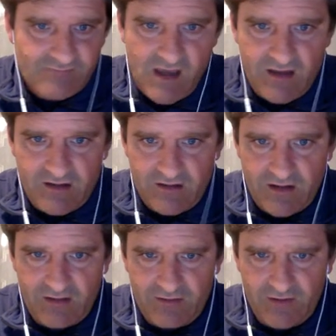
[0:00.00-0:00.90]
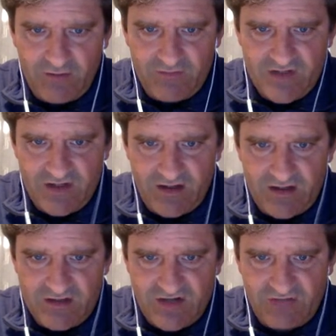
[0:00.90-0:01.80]
and uh, I don't know if
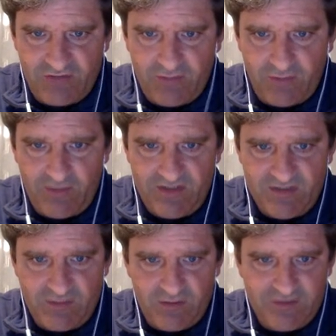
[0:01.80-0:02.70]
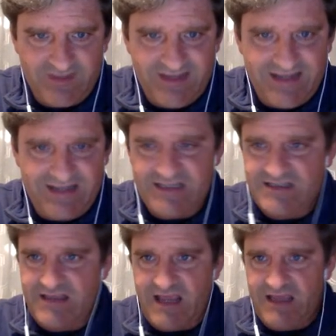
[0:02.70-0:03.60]
uh, Geoffrey Berman is the one who stated
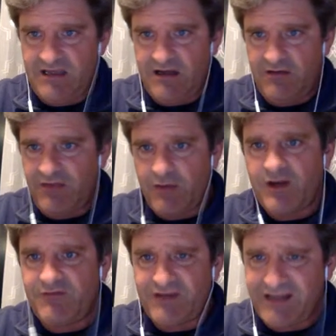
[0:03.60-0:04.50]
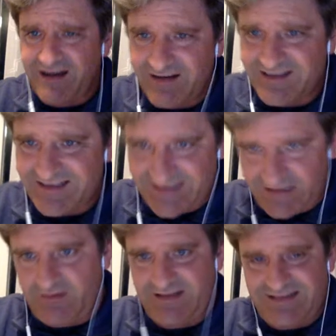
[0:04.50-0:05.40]
this. They, you know, they weren't even going to
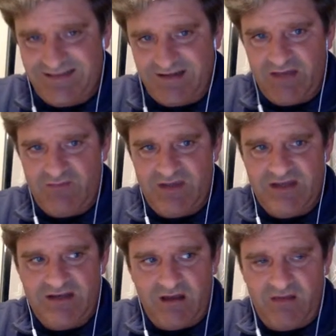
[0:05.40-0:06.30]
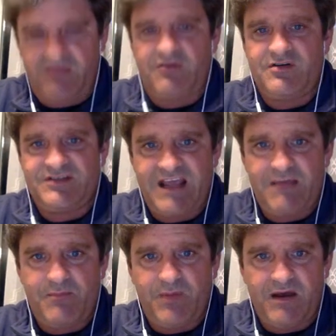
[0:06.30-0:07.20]
unseal this indictment on
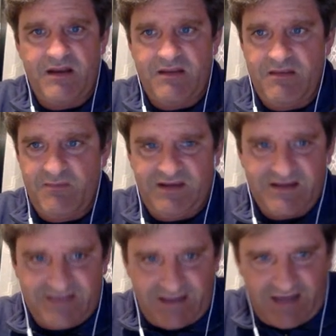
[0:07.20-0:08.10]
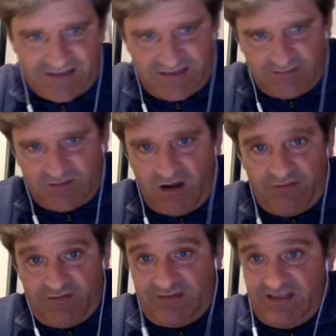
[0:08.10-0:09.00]
Thursday, but because they got tipped
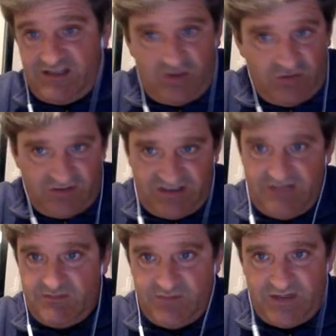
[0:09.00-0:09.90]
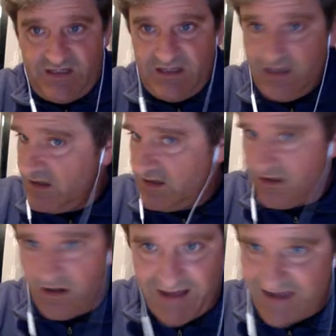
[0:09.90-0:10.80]
off that these two seemed to be,
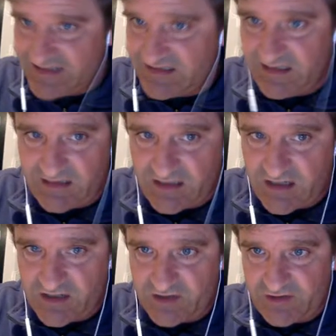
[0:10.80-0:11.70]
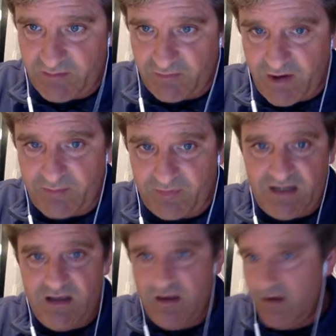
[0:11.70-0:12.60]
you know, exiting the country
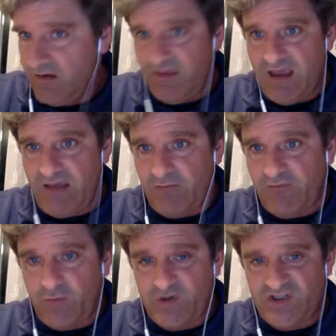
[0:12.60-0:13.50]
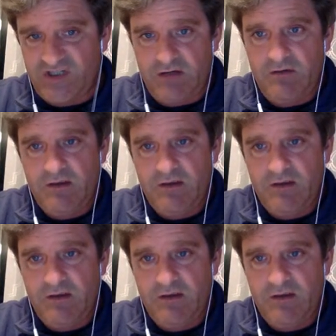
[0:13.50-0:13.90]
abruptly, they were forced to